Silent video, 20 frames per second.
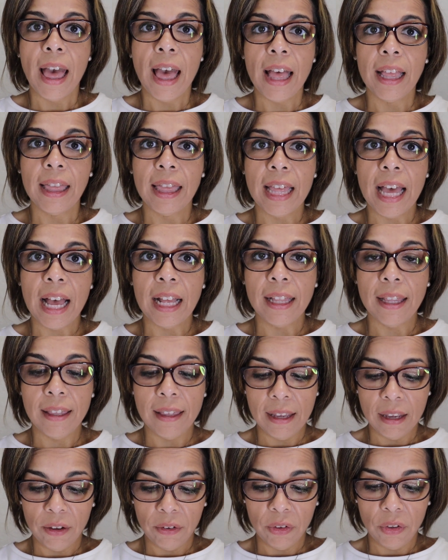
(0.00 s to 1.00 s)
And that
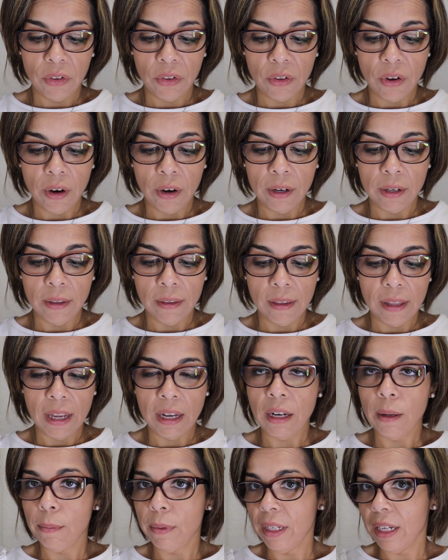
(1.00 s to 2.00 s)
sale starts,
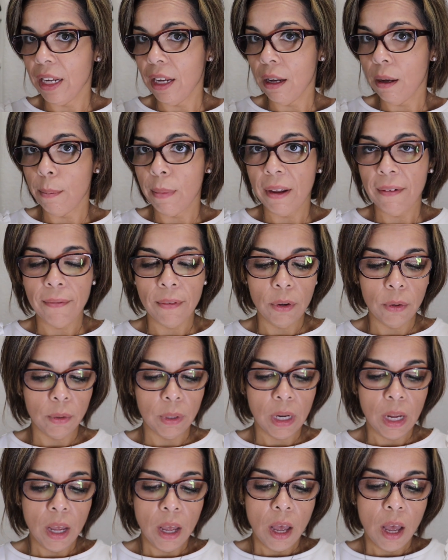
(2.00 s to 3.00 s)
and I'm looking on my
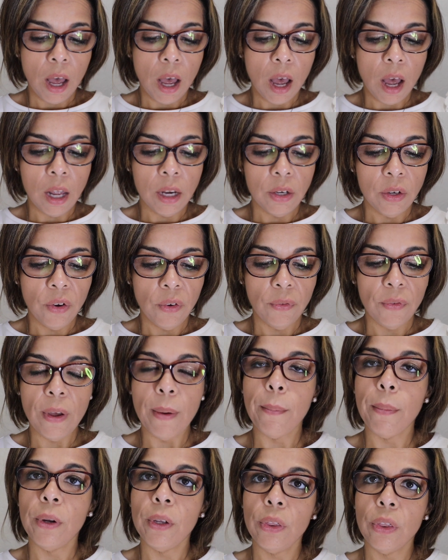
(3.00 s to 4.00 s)
phone, on
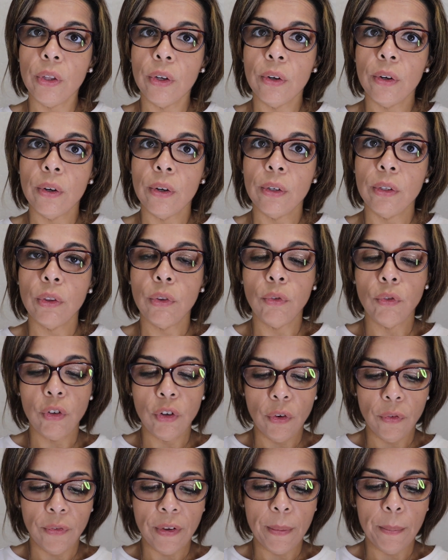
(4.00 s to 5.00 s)
November 3rd through
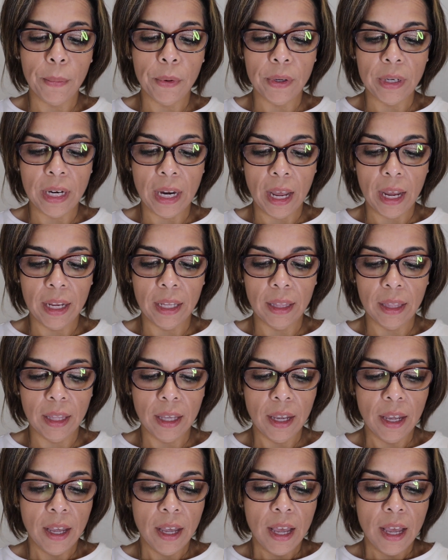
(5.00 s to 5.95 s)
November 9th.